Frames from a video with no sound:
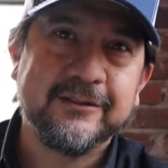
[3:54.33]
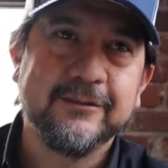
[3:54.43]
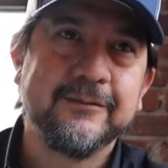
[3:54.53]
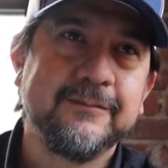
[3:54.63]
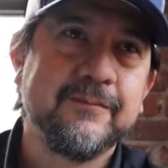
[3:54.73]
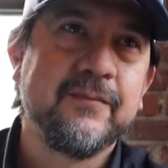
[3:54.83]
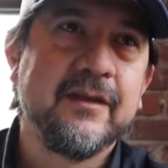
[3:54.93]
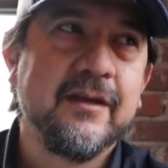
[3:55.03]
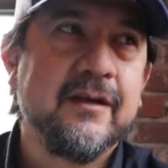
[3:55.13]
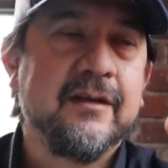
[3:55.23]
to.
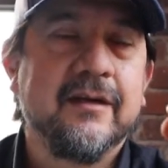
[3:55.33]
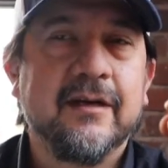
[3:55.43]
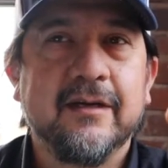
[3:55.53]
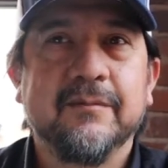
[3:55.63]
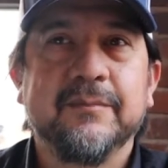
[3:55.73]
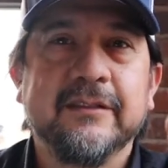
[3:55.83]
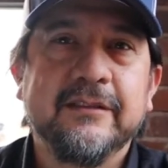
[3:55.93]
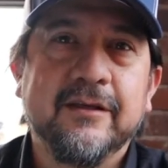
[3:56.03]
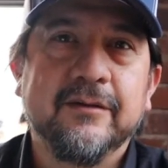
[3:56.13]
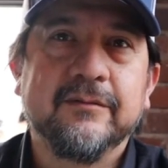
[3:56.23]
But
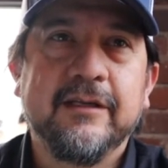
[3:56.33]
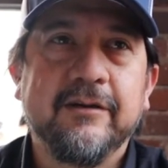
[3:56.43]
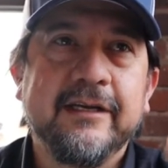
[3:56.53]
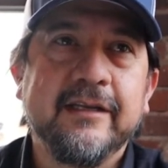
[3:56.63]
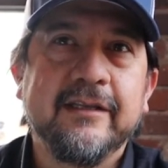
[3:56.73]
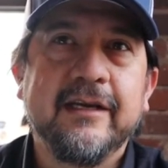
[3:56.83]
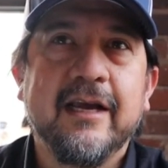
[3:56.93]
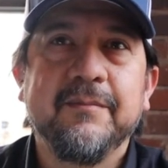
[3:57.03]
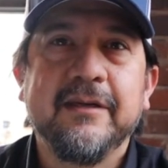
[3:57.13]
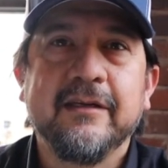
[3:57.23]
there again, they
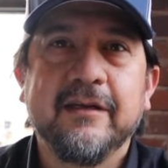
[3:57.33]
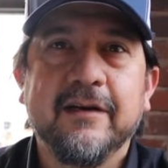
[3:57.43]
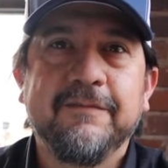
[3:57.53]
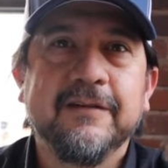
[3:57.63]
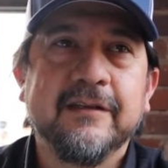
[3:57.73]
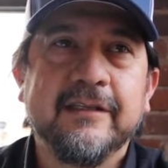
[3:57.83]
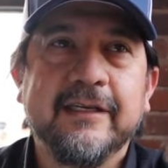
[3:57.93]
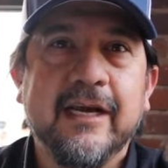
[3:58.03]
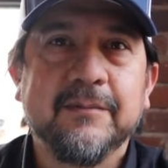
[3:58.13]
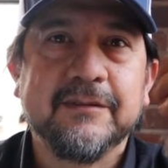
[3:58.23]
had me to kind of fill in the
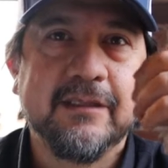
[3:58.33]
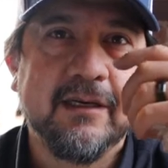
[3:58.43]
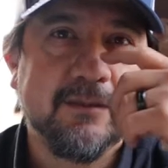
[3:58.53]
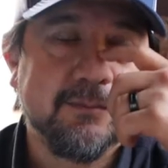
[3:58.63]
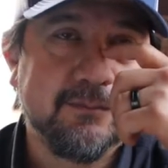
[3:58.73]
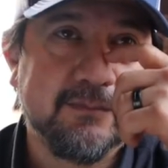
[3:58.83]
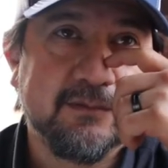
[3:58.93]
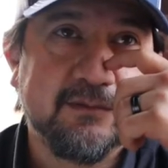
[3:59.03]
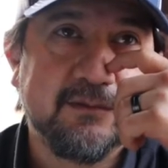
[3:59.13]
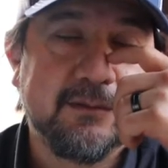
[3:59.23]
gaps and help
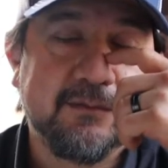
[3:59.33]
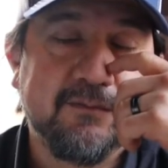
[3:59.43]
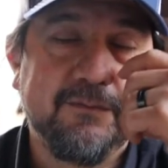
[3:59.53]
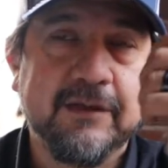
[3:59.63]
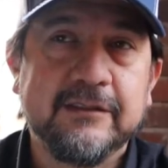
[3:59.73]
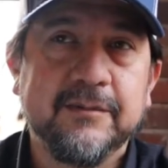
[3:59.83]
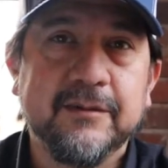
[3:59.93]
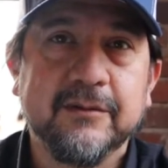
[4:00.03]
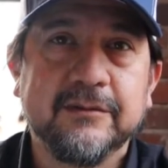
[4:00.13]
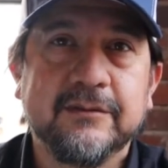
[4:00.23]
fix some of
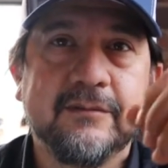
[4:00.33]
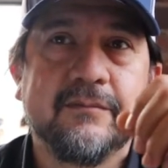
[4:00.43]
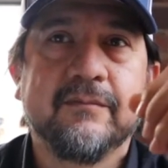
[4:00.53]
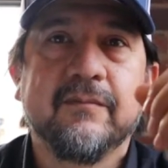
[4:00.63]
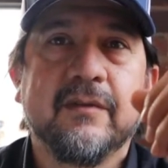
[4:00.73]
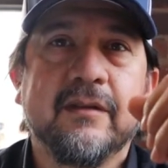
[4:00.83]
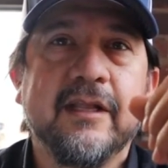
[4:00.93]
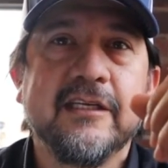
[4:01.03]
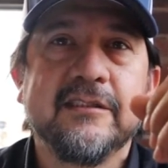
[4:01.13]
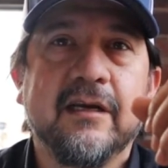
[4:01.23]
those
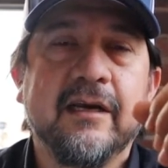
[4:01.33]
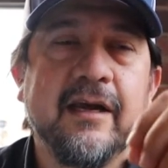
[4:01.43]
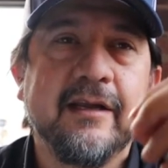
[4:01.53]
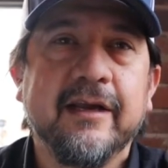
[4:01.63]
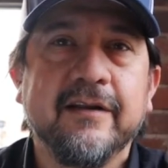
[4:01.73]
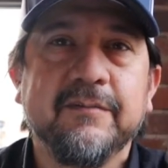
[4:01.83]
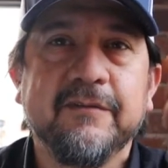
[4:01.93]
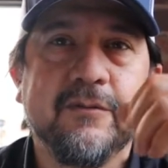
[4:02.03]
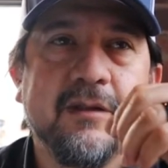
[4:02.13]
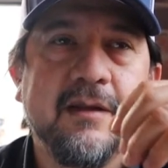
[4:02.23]
things I got ahead of
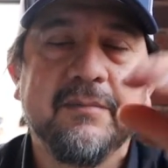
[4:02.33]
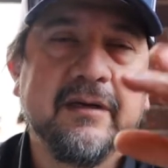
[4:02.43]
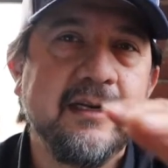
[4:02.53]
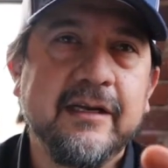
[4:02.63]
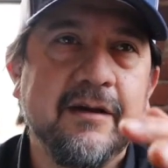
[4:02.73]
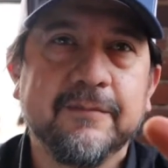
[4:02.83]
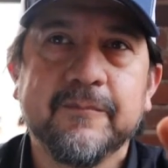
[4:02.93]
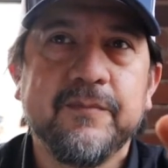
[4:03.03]
beforehand. But anyhow,